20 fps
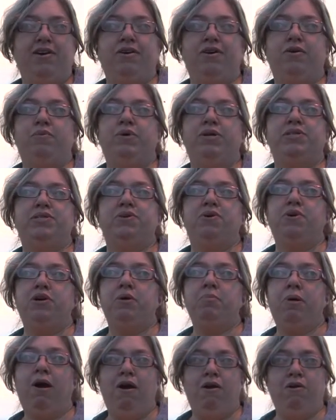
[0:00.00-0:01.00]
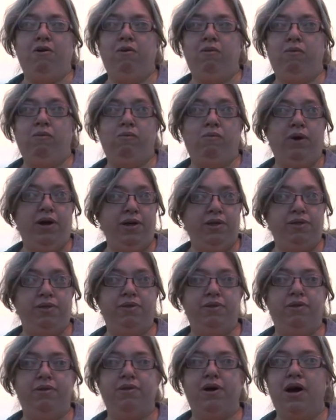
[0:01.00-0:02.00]
you know, we certainly partner with
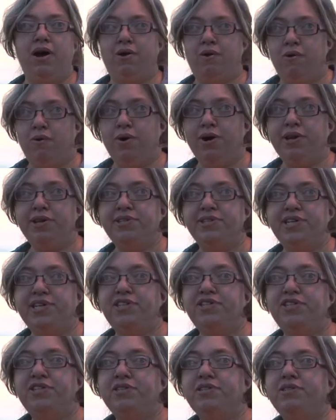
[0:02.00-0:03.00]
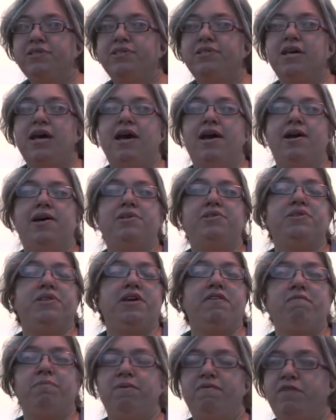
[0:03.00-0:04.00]
the hunger organizations and
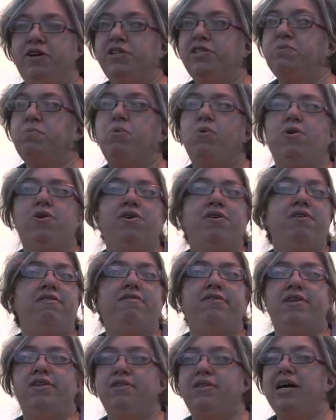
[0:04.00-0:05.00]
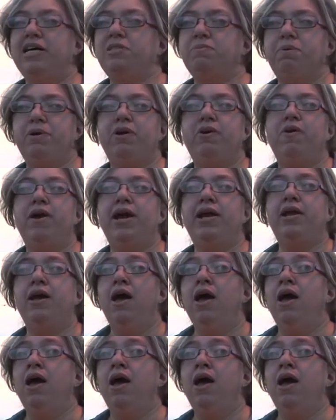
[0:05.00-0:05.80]
they've been very supportive and that's been great.